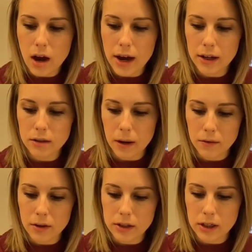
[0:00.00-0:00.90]
expect
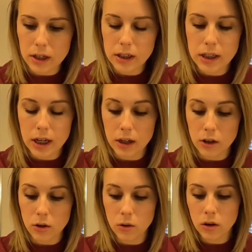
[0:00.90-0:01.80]
for this to
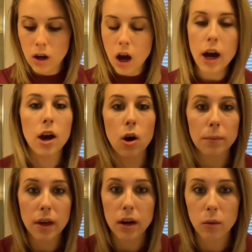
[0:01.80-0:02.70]
continue. I hope
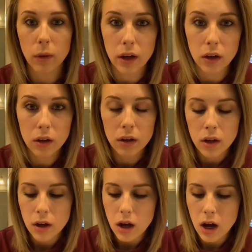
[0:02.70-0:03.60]
that it will.
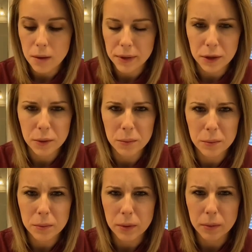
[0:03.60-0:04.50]

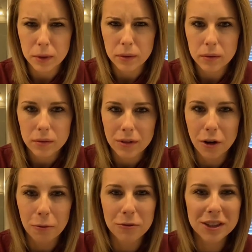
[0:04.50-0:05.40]
Who wouldn't
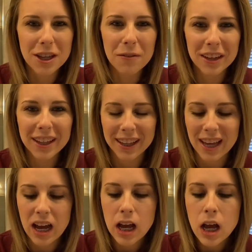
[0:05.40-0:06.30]
hope for something like
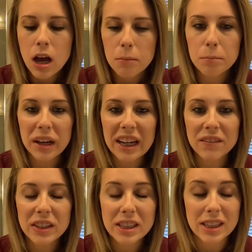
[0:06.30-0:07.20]
that? But
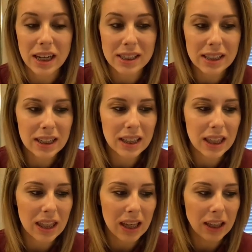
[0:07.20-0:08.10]
if it
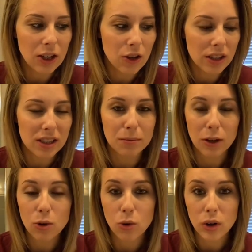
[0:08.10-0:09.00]
doesn't, then, this has been
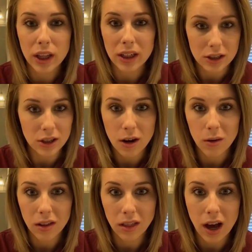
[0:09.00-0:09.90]
cool getting to know
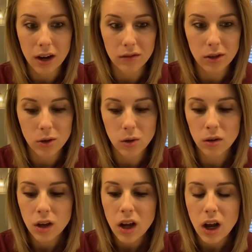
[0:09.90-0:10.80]
a lot of you.
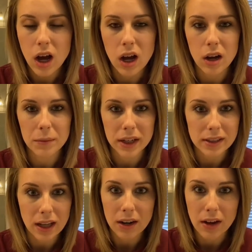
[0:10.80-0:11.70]
Like I
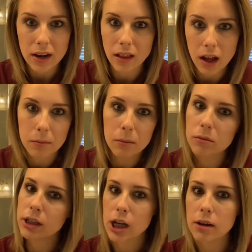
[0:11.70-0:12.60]
said, I've had a lot of people
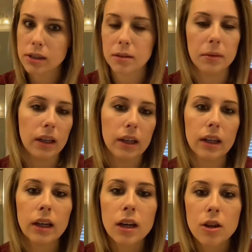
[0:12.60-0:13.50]
reach out to
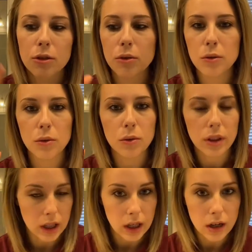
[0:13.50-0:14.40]
me through the